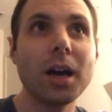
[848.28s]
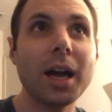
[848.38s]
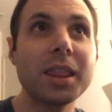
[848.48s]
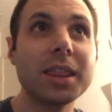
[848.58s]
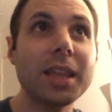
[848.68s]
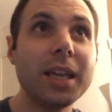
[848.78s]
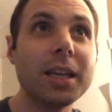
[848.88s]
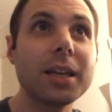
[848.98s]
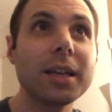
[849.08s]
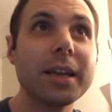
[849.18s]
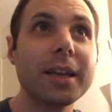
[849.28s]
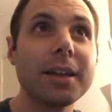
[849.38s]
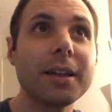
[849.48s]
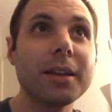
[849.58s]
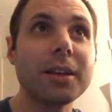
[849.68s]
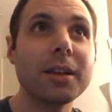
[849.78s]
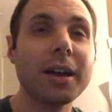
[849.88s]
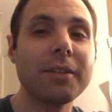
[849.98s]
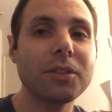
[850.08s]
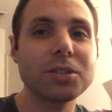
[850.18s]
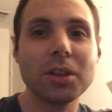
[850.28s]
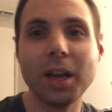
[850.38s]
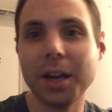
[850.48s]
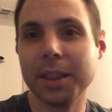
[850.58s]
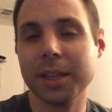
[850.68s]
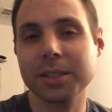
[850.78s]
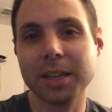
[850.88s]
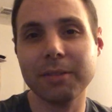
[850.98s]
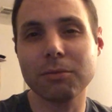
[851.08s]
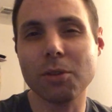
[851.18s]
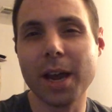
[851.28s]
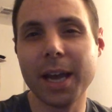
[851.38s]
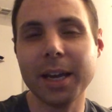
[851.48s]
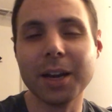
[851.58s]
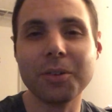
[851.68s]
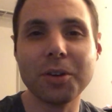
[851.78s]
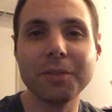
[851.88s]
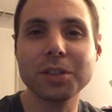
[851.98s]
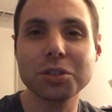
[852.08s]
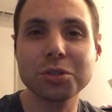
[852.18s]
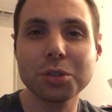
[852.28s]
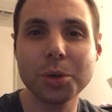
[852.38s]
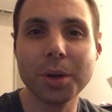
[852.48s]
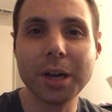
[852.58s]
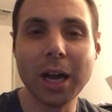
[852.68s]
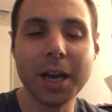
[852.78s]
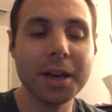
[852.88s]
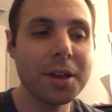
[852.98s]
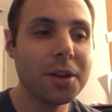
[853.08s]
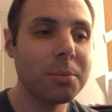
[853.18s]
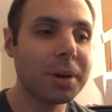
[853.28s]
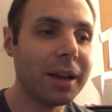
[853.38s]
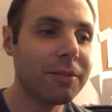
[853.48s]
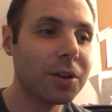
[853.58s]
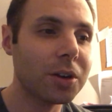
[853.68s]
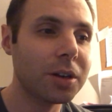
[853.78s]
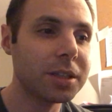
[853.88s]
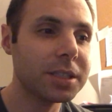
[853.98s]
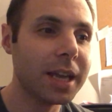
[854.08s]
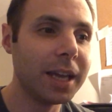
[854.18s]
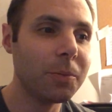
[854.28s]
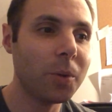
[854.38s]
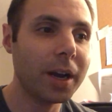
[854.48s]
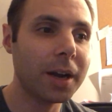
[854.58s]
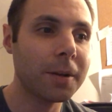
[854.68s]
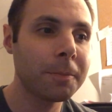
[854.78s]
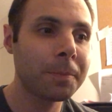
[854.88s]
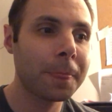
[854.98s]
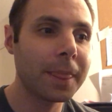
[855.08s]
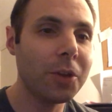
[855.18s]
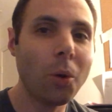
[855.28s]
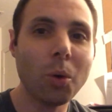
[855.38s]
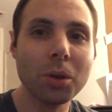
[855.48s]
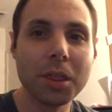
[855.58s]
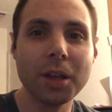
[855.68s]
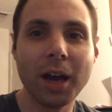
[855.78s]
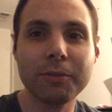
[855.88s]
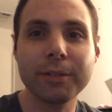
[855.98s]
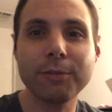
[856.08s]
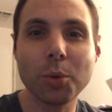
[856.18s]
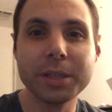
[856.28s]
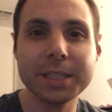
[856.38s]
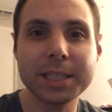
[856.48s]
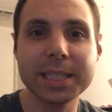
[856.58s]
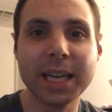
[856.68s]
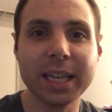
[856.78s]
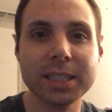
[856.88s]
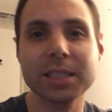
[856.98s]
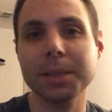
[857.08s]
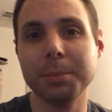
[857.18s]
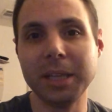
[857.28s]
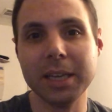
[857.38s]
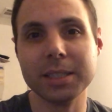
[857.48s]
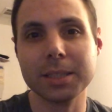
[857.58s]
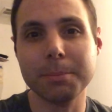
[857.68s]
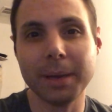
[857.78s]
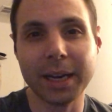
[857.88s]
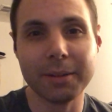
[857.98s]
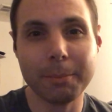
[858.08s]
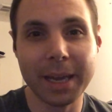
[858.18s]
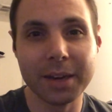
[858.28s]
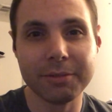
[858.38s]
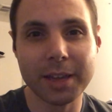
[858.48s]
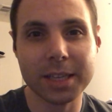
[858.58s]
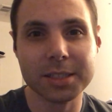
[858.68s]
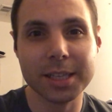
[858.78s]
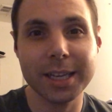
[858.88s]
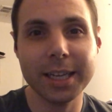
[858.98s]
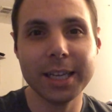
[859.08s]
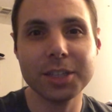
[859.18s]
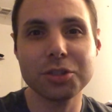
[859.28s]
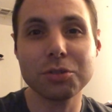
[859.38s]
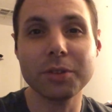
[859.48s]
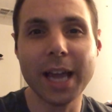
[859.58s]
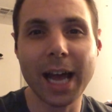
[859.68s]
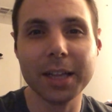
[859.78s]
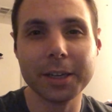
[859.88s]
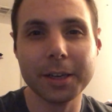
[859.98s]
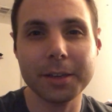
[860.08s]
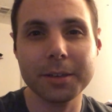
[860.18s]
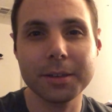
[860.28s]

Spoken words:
I think there's a lot of things I've read. I don't know if it's true or not, but I've heard a saying where you hold a thought for 14 seconds and it begins to manifest into reality.